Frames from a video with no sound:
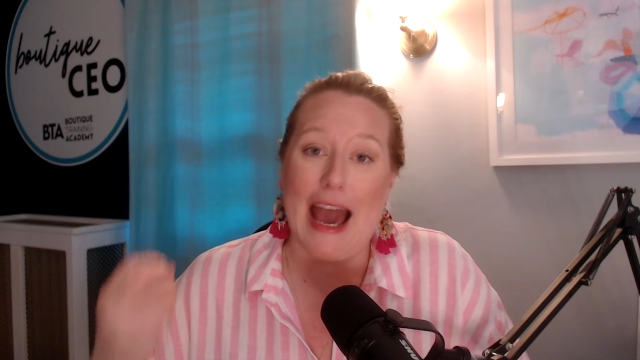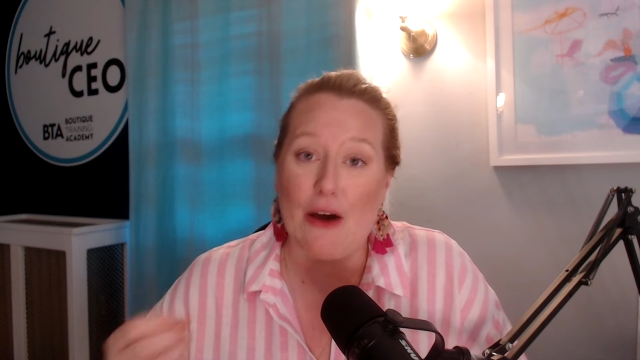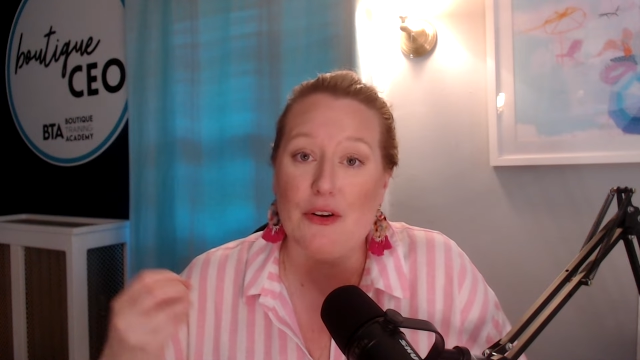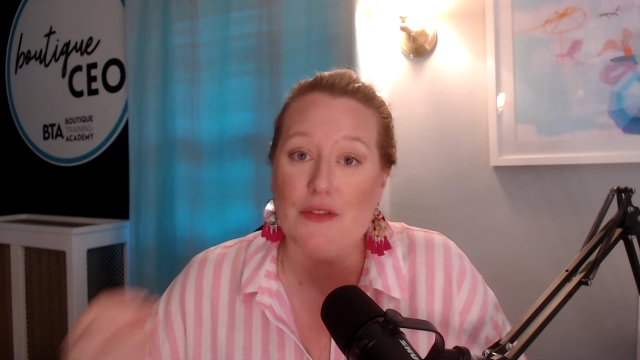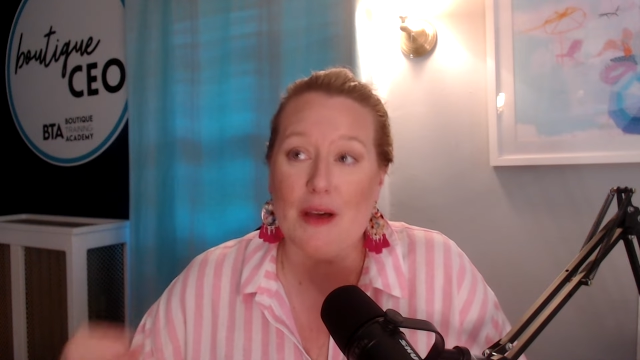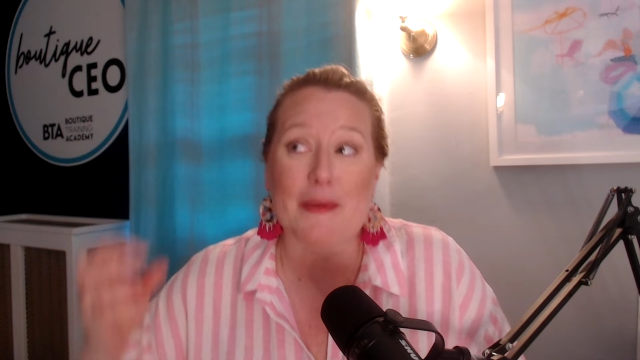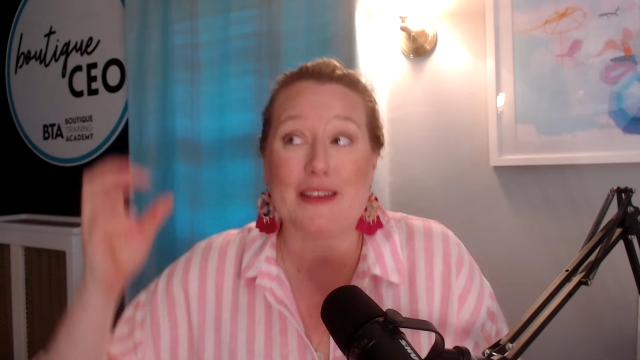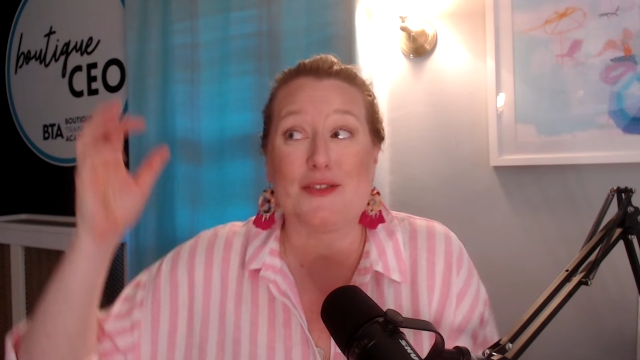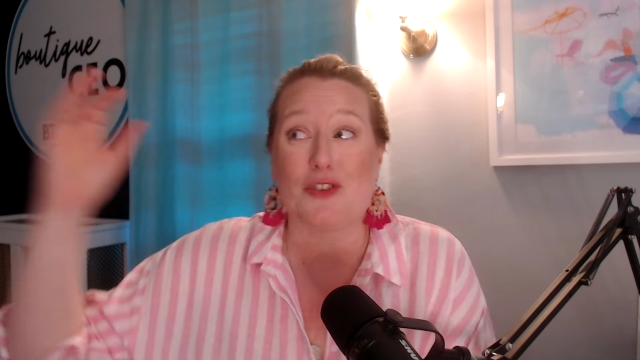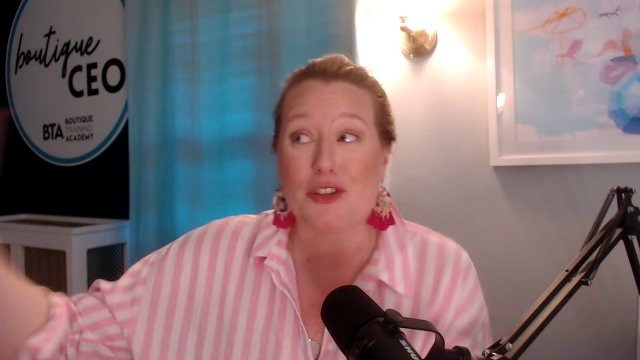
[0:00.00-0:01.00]
out of them
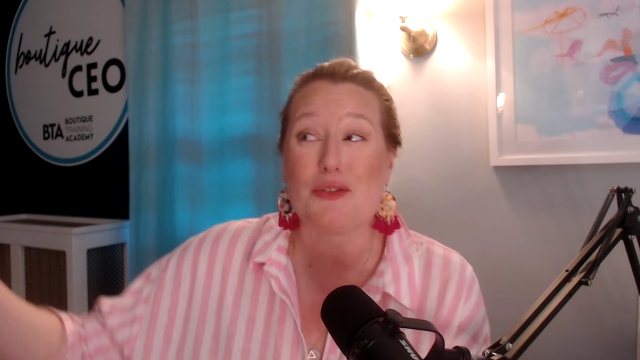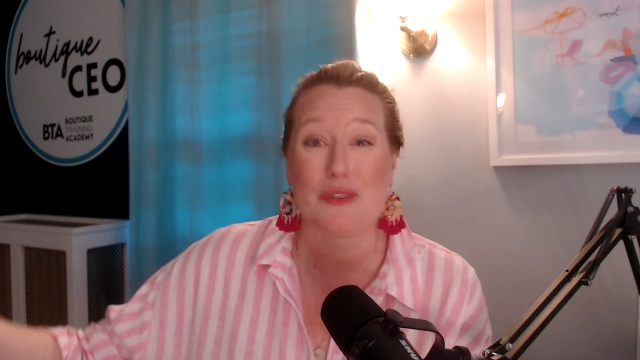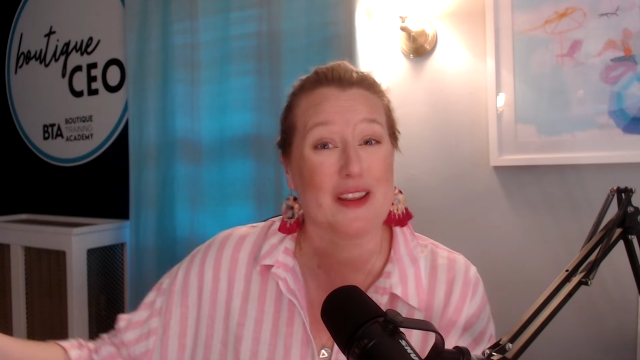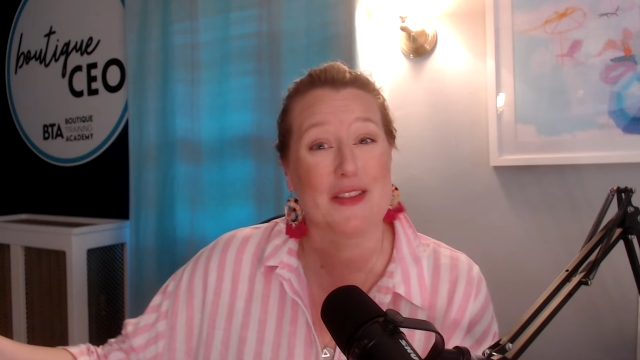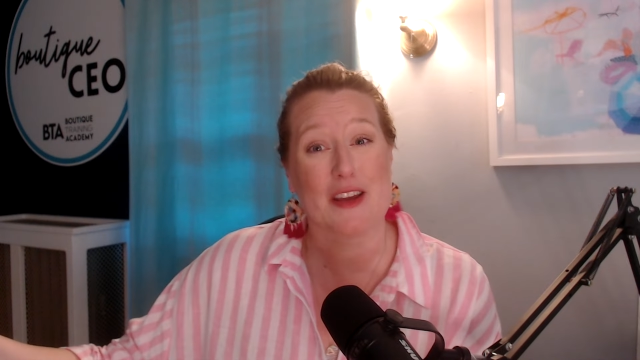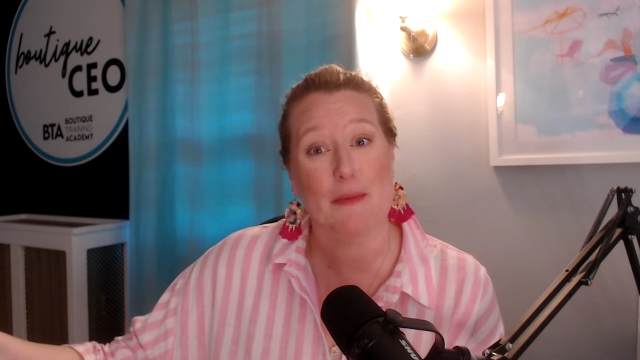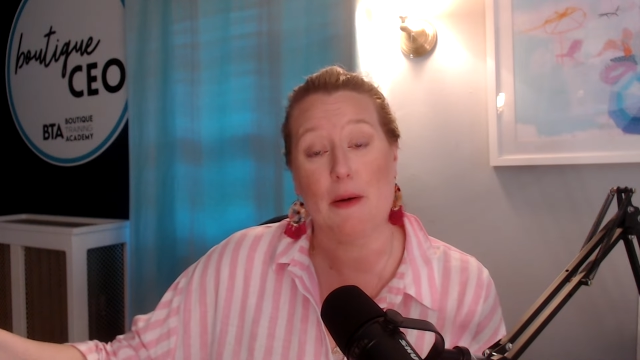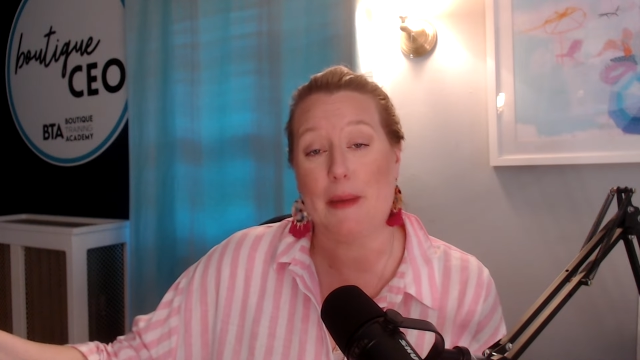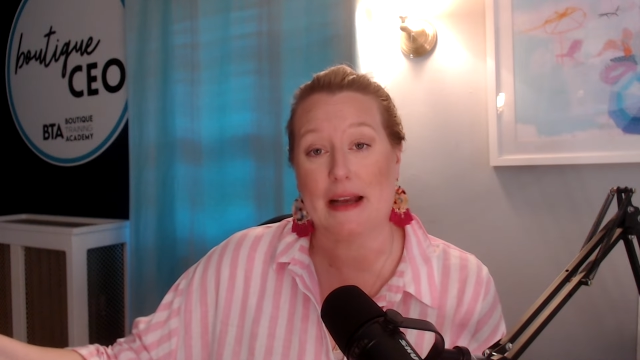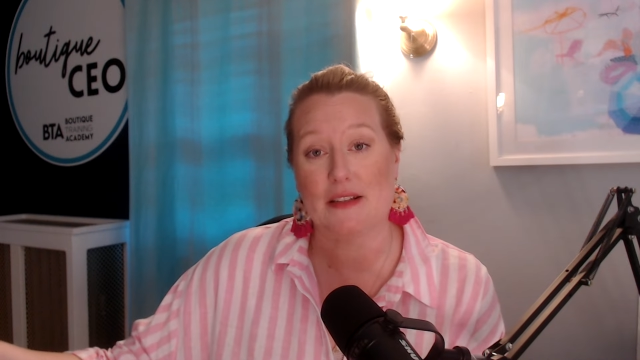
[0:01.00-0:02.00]
and start to really think
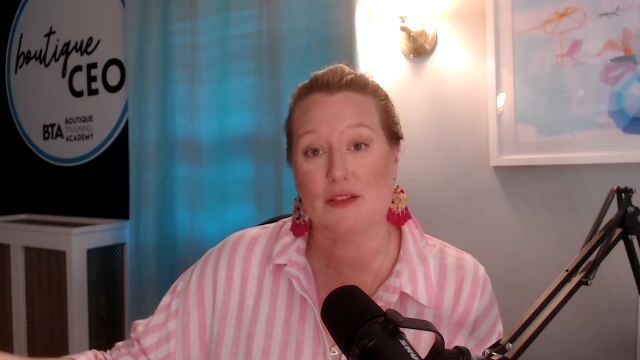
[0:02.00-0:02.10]
about back to